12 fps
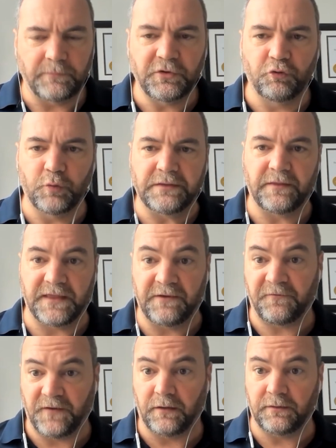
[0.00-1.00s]
degree that they
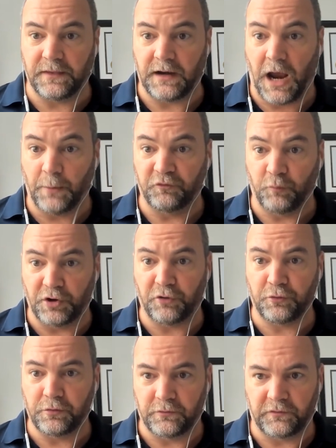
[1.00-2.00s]
felt that I was one of
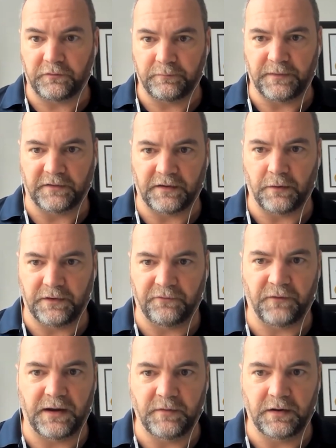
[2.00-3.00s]
theirs. That's how they
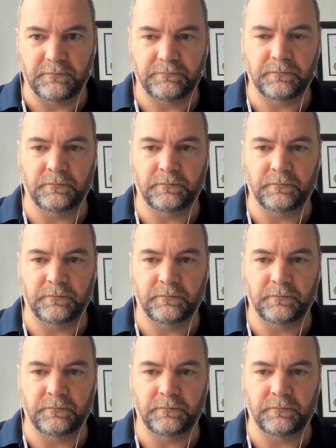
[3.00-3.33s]
framed it.